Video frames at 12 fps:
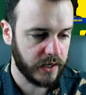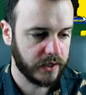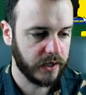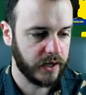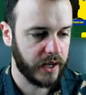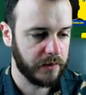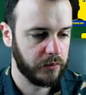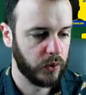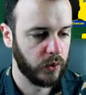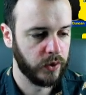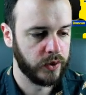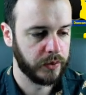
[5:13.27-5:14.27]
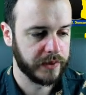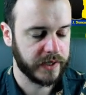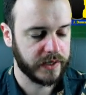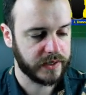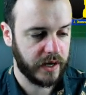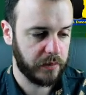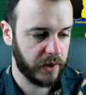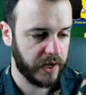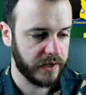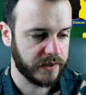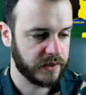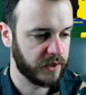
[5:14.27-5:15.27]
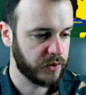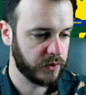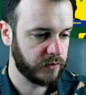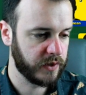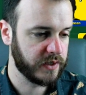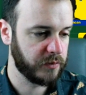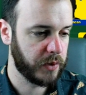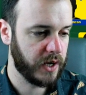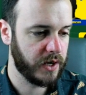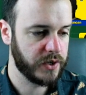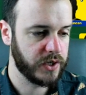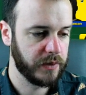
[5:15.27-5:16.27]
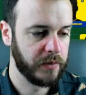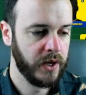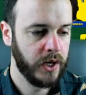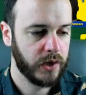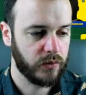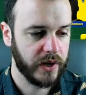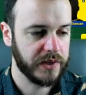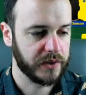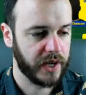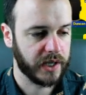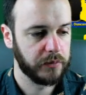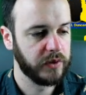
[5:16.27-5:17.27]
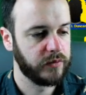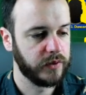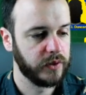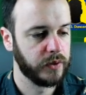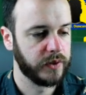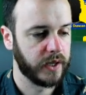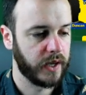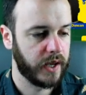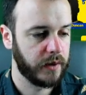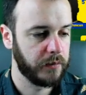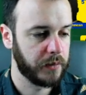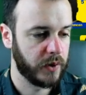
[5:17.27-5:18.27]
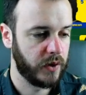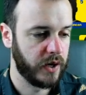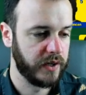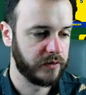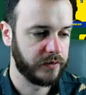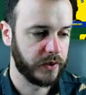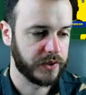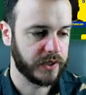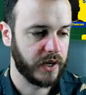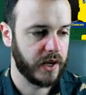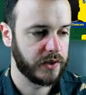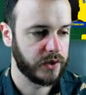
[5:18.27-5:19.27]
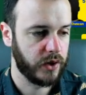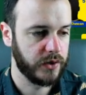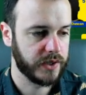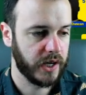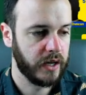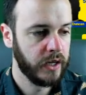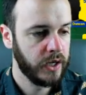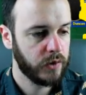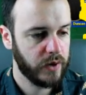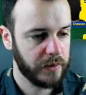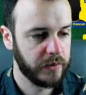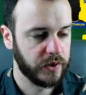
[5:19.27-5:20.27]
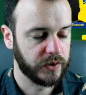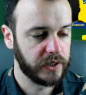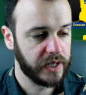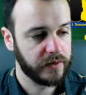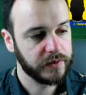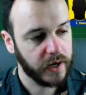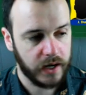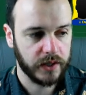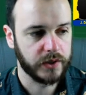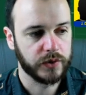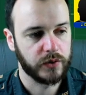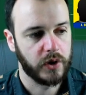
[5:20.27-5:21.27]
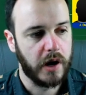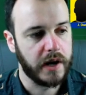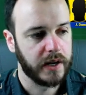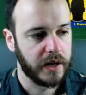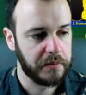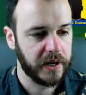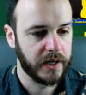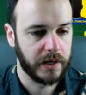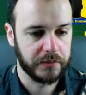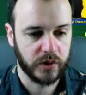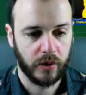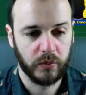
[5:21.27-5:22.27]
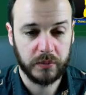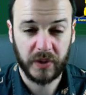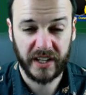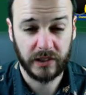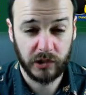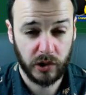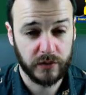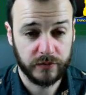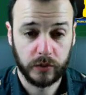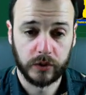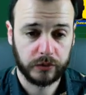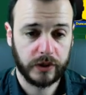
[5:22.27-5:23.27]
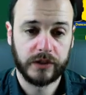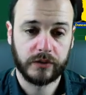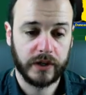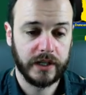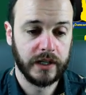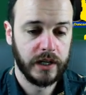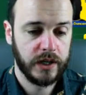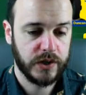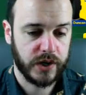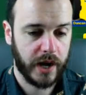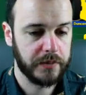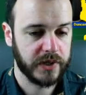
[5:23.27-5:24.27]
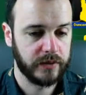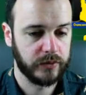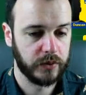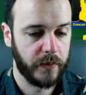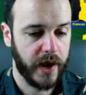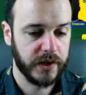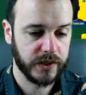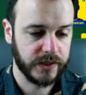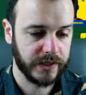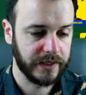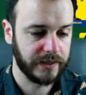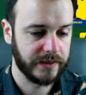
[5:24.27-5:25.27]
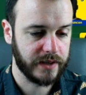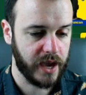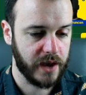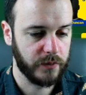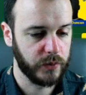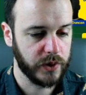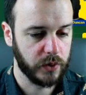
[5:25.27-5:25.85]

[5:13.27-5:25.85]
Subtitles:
Duncan and Morton, who is their star player as the central defensive partnership. Rees anchor midfield behind Foster and Tozer. Redmond on the left, Hartley on the right, and Ahmed up top. We play a lot of 4-3-3 shapes and formations in this game.